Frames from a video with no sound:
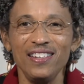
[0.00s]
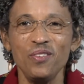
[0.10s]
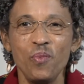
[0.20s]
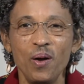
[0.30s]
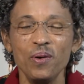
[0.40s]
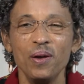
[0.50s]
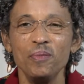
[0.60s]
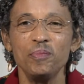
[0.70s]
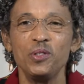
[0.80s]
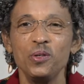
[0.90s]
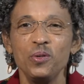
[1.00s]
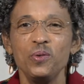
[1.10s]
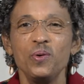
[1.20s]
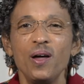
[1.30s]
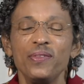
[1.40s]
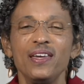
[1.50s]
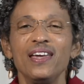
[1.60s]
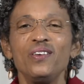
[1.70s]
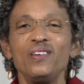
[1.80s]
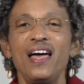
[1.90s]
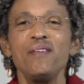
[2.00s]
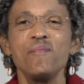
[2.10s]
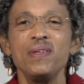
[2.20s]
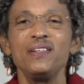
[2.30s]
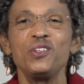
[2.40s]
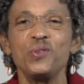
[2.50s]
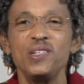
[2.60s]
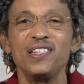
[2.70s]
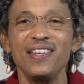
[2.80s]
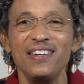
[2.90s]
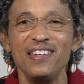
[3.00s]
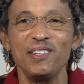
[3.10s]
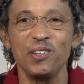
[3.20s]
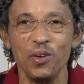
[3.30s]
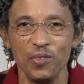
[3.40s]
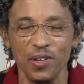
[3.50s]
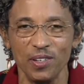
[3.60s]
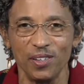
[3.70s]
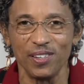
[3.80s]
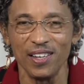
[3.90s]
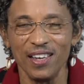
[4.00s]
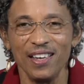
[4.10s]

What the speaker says: and welcome to the Inner Light Ministry Sunday service.